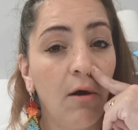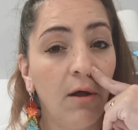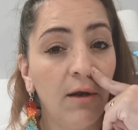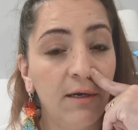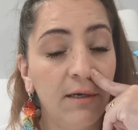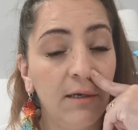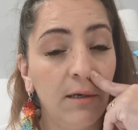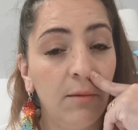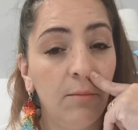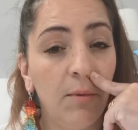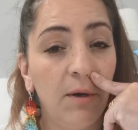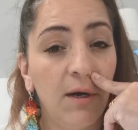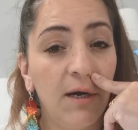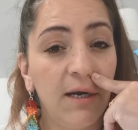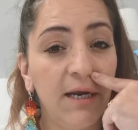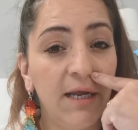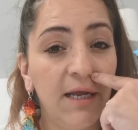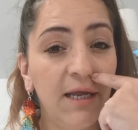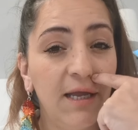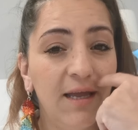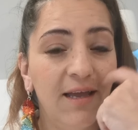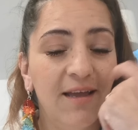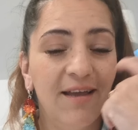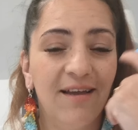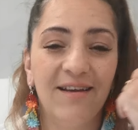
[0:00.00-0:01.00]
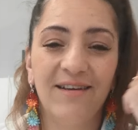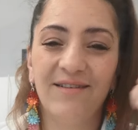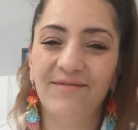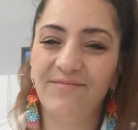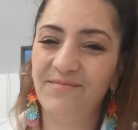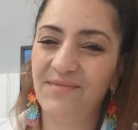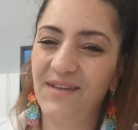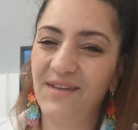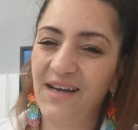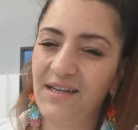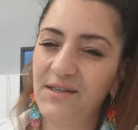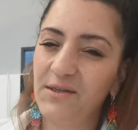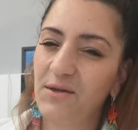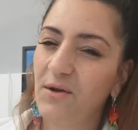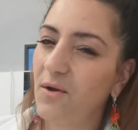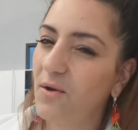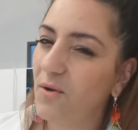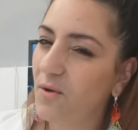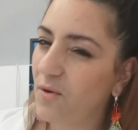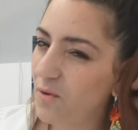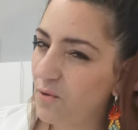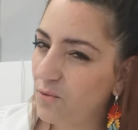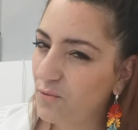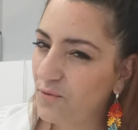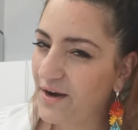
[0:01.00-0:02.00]
on in the body, that's
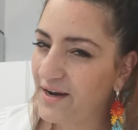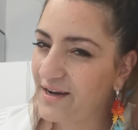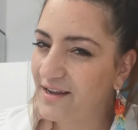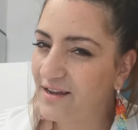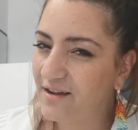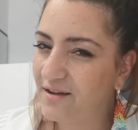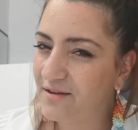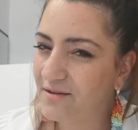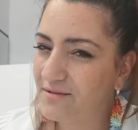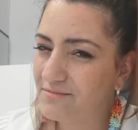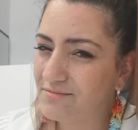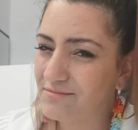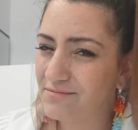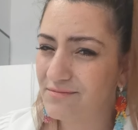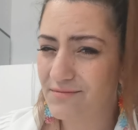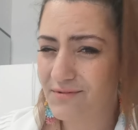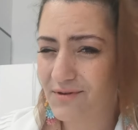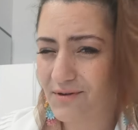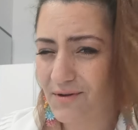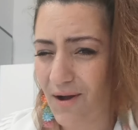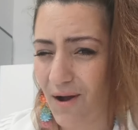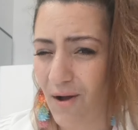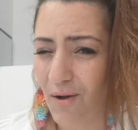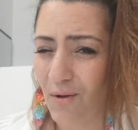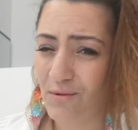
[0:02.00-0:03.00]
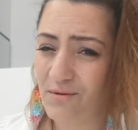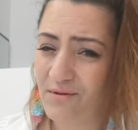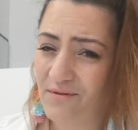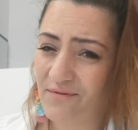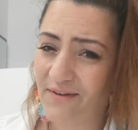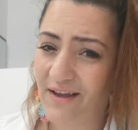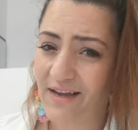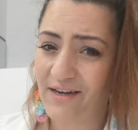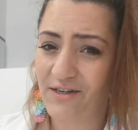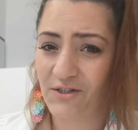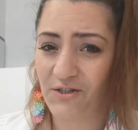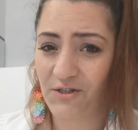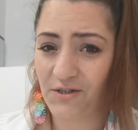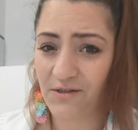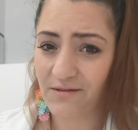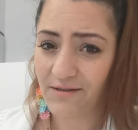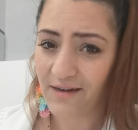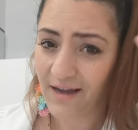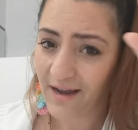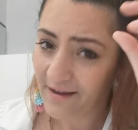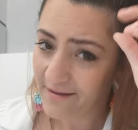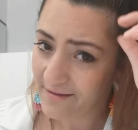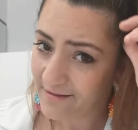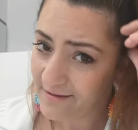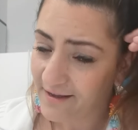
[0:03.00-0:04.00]
already old-fashioned,
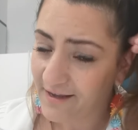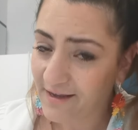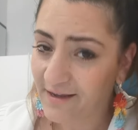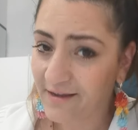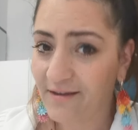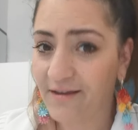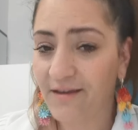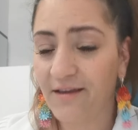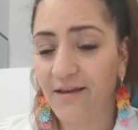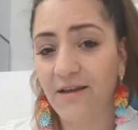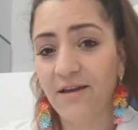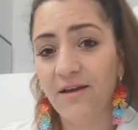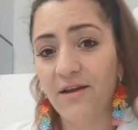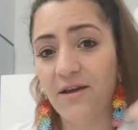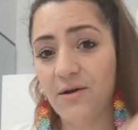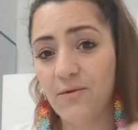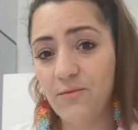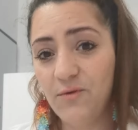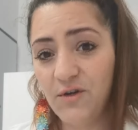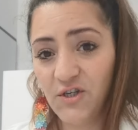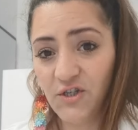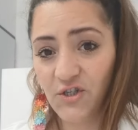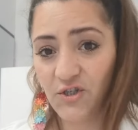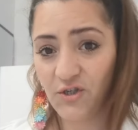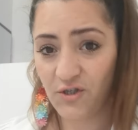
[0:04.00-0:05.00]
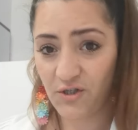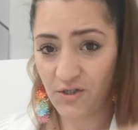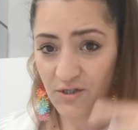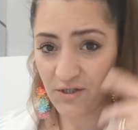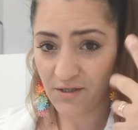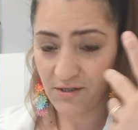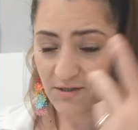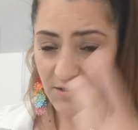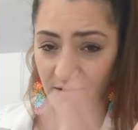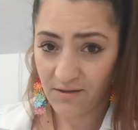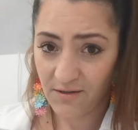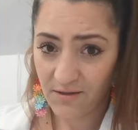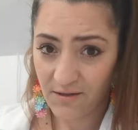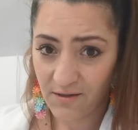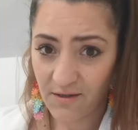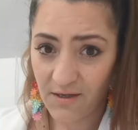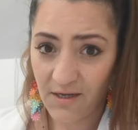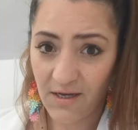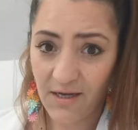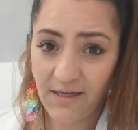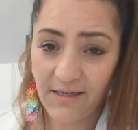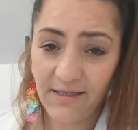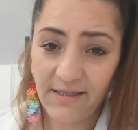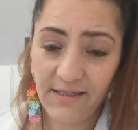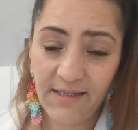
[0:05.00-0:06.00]
I think. We should
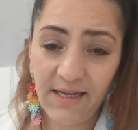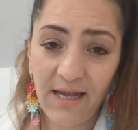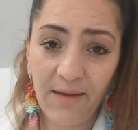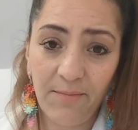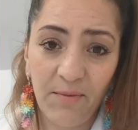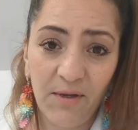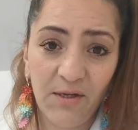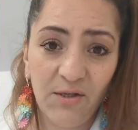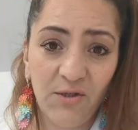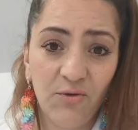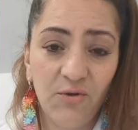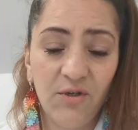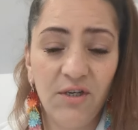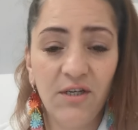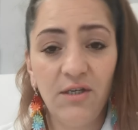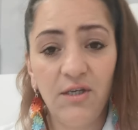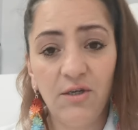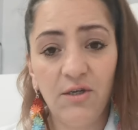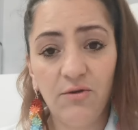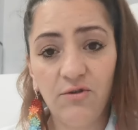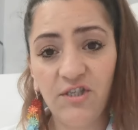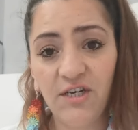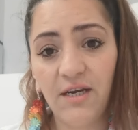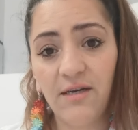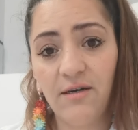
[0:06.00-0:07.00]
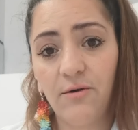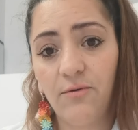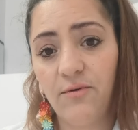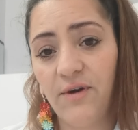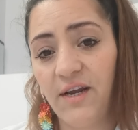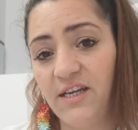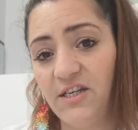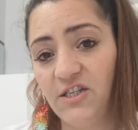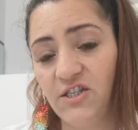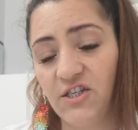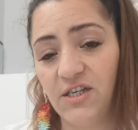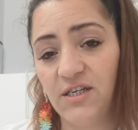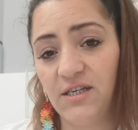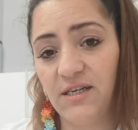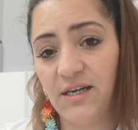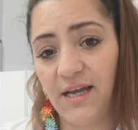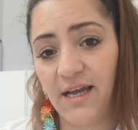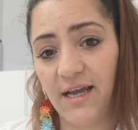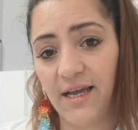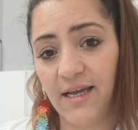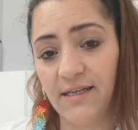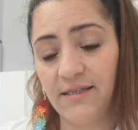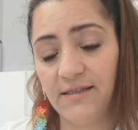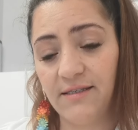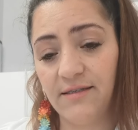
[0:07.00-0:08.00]
step into the new generation
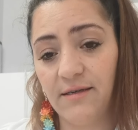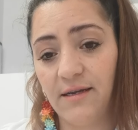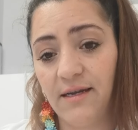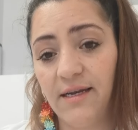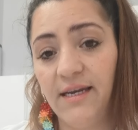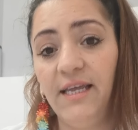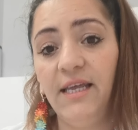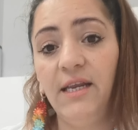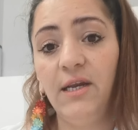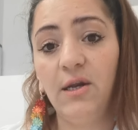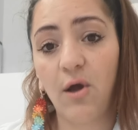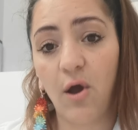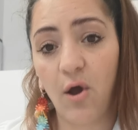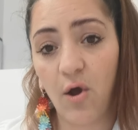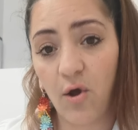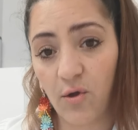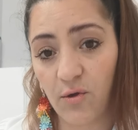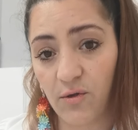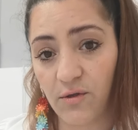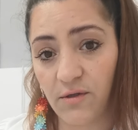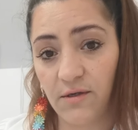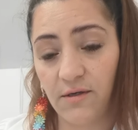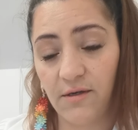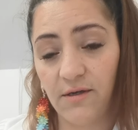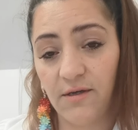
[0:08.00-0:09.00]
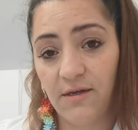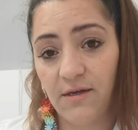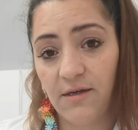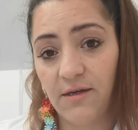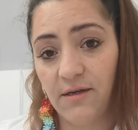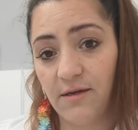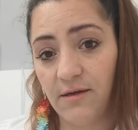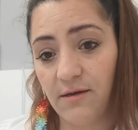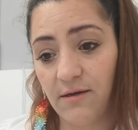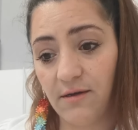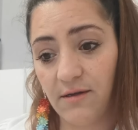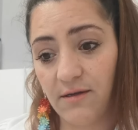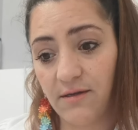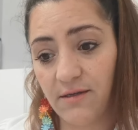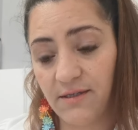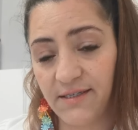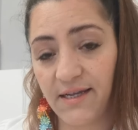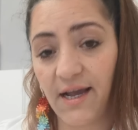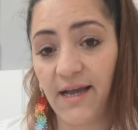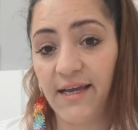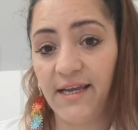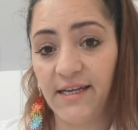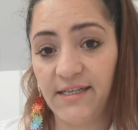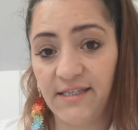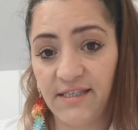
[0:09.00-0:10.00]
and lean on
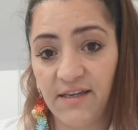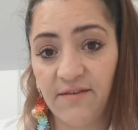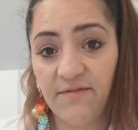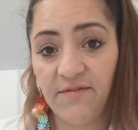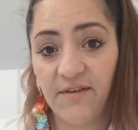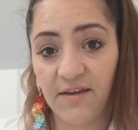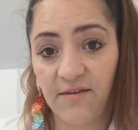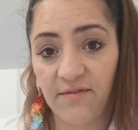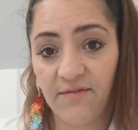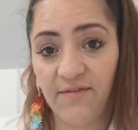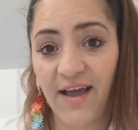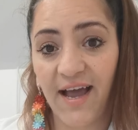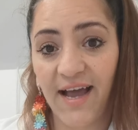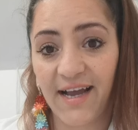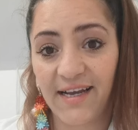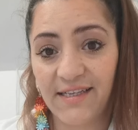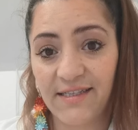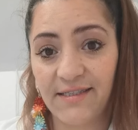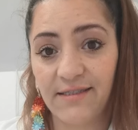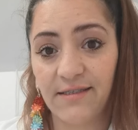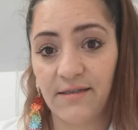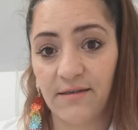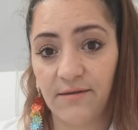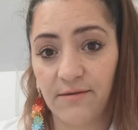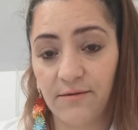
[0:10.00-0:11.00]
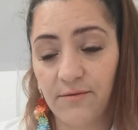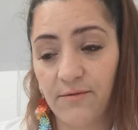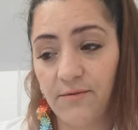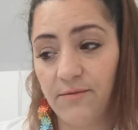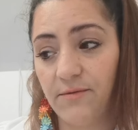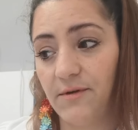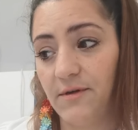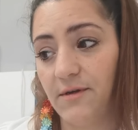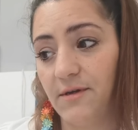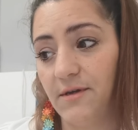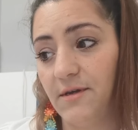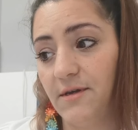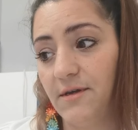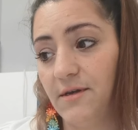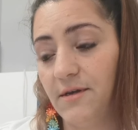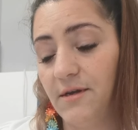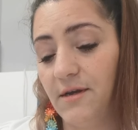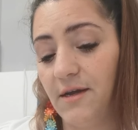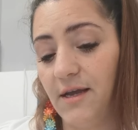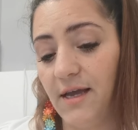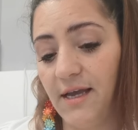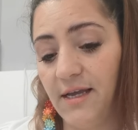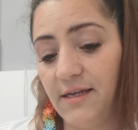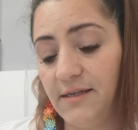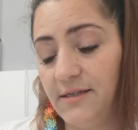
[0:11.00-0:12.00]
scientific facts.
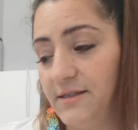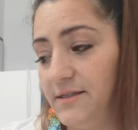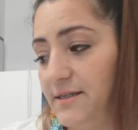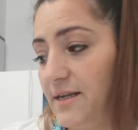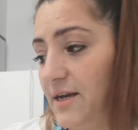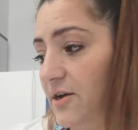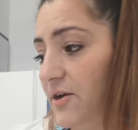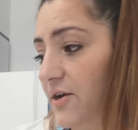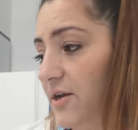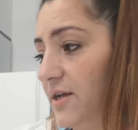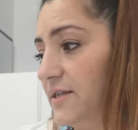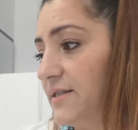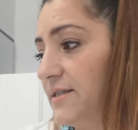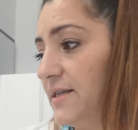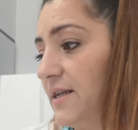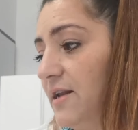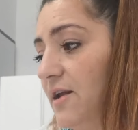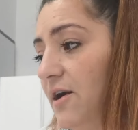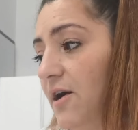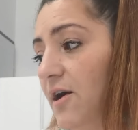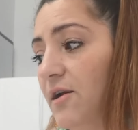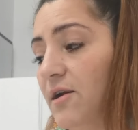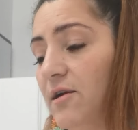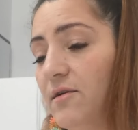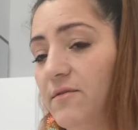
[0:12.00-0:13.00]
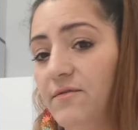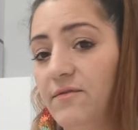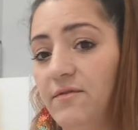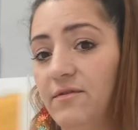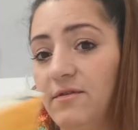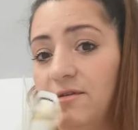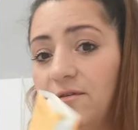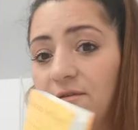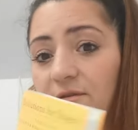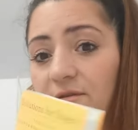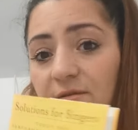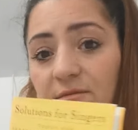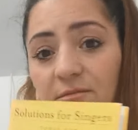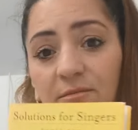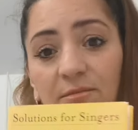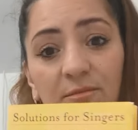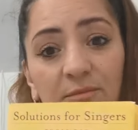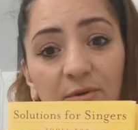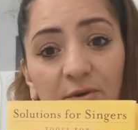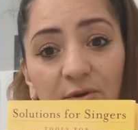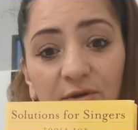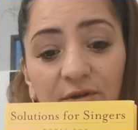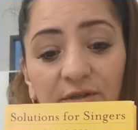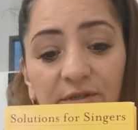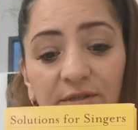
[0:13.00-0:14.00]
And there is a lot of
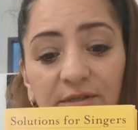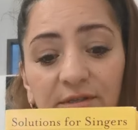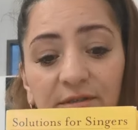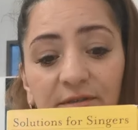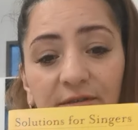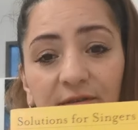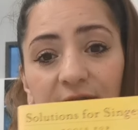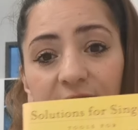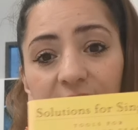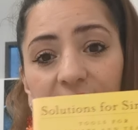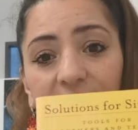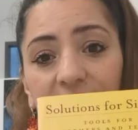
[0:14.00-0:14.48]
books